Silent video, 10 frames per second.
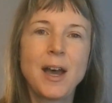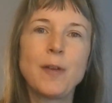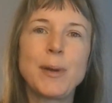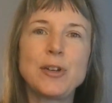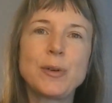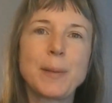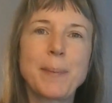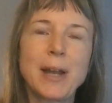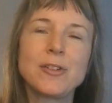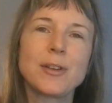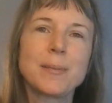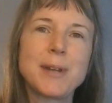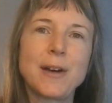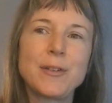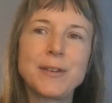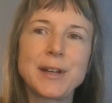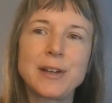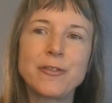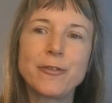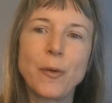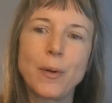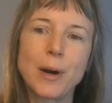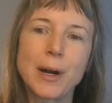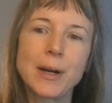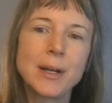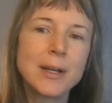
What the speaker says: I've been doing pendulum dowsing for